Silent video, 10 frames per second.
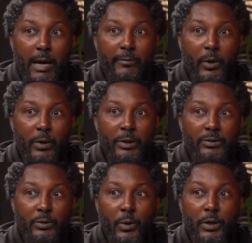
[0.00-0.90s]
I've
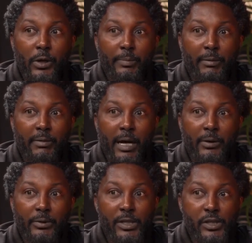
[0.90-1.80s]
always grown up
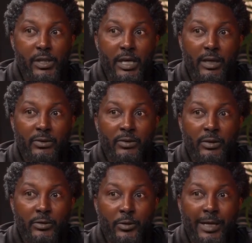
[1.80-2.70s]
around
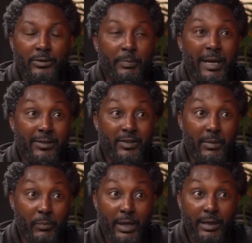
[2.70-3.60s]
engineers trying to make
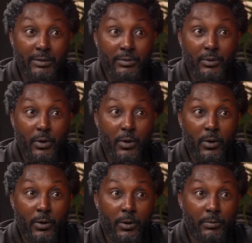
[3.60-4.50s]
something
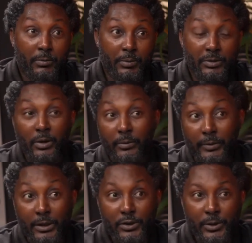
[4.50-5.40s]
or
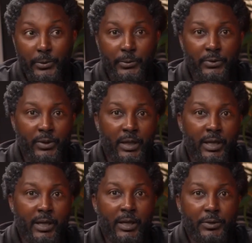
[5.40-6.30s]
resolve issues.
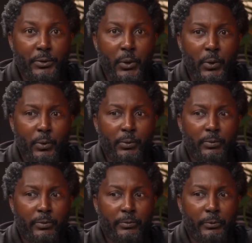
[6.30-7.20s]

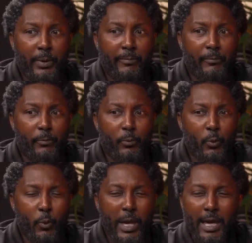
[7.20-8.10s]
So from
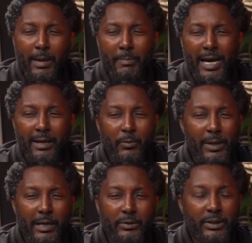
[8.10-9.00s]
way back
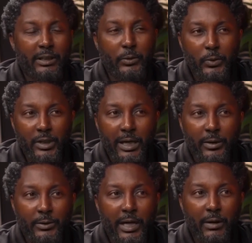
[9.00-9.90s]
when I was a little
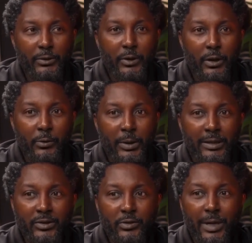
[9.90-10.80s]
child, I was
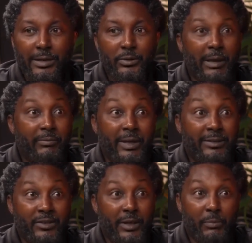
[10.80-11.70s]
always trying to
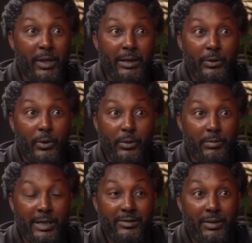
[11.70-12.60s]
invent something or
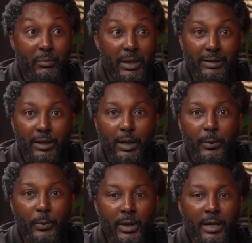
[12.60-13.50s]
create something
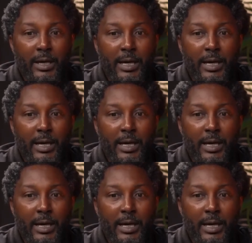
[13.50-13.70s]
new.